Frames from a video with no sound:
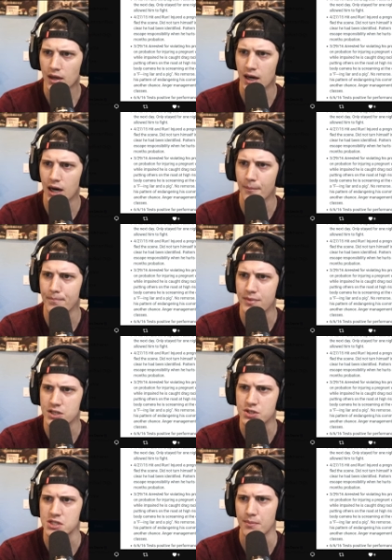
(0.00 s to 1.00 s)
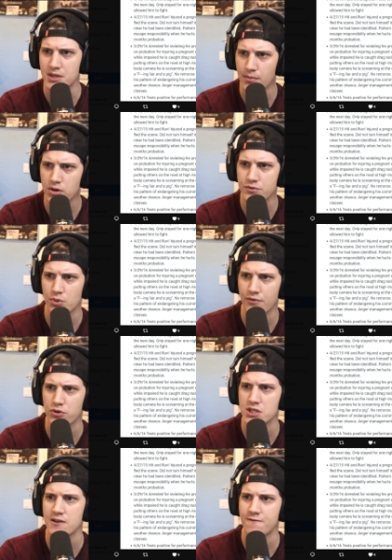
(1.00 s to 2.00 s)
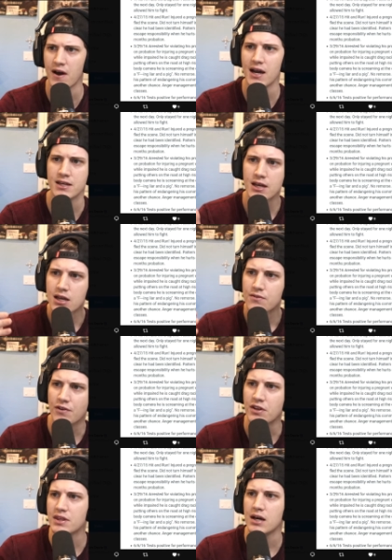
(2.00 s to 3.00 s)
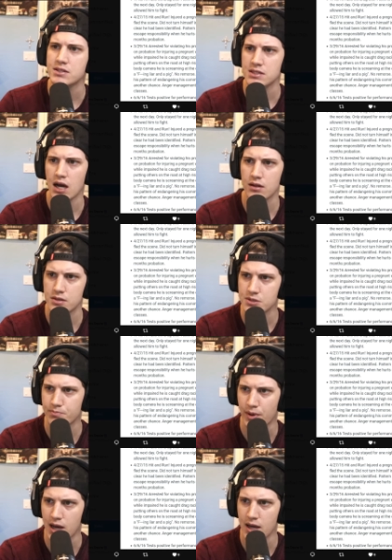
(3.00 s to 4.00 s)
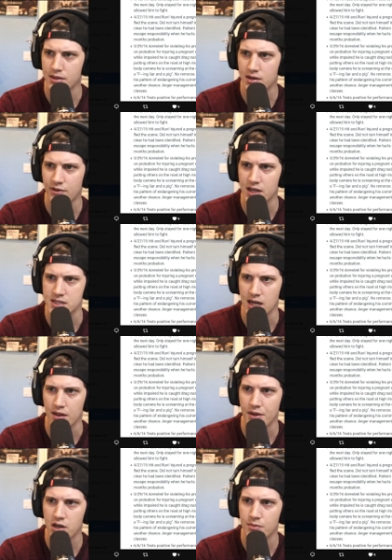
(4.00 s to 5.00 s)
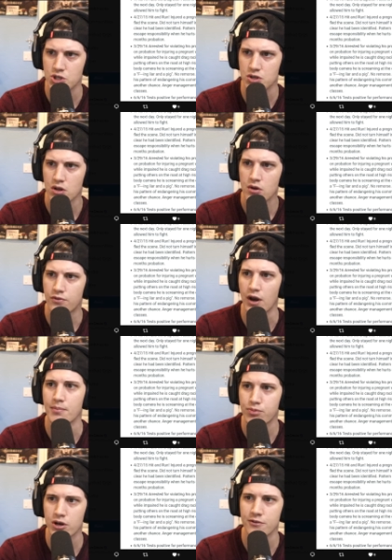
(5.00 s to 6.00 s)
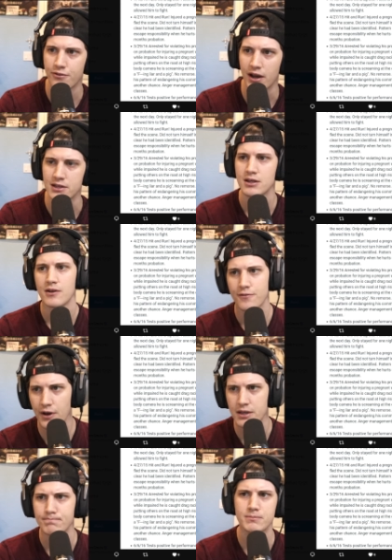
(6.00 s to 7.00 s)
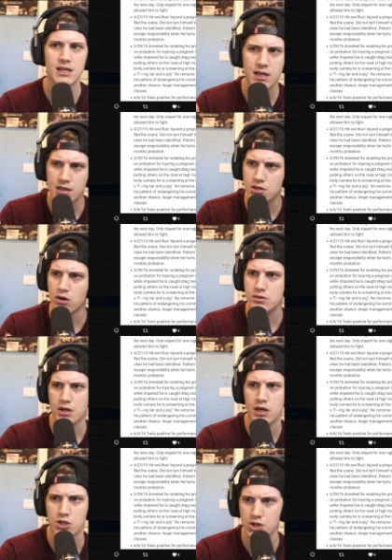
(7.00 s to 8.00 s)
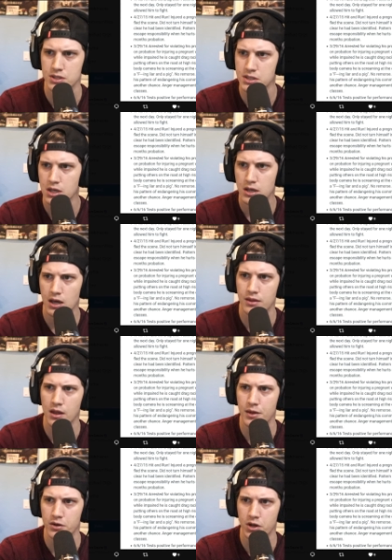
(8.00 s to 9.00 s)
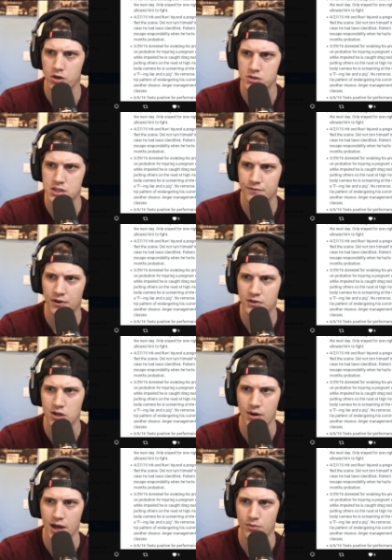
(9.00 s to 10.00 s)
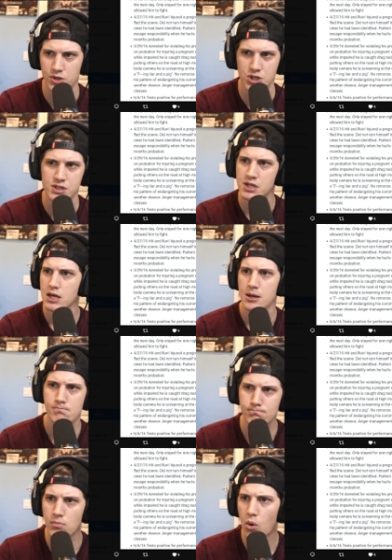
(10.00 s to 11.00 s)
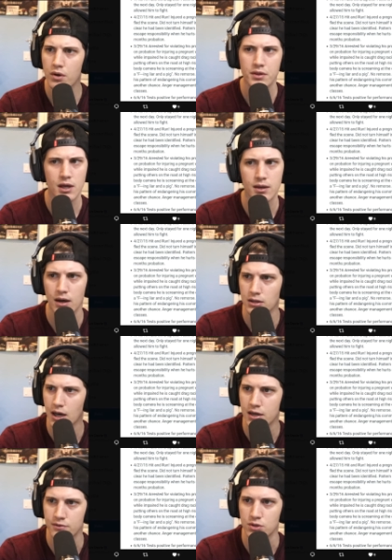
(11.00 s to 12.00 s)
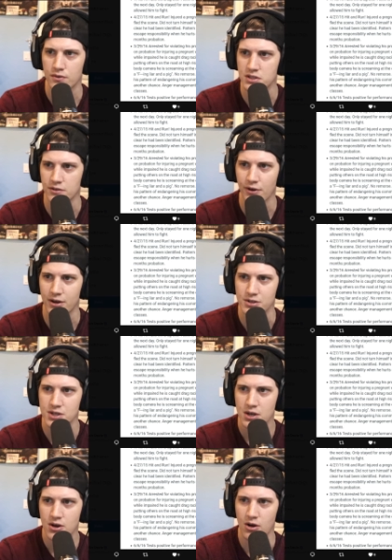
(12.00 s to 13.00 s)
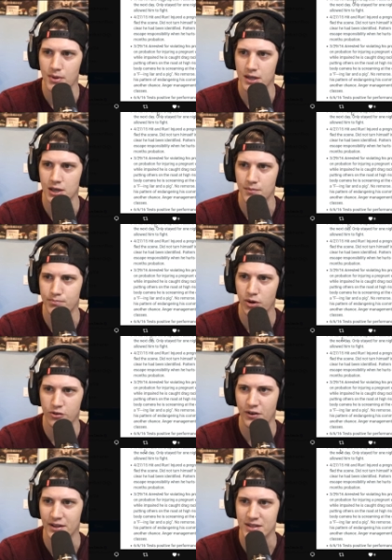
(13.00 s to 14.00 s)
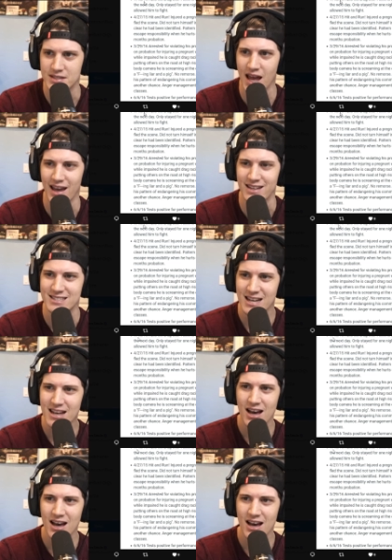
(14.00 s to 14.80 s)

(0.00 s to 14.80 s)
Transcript: This is September of 2014, fined $50,000 by the Nevada State Athletic Commission for a pre-fight fight, getting into altercations, and then there goes 50 grand, which is more than a lot of UFC fighters are making per fight these days.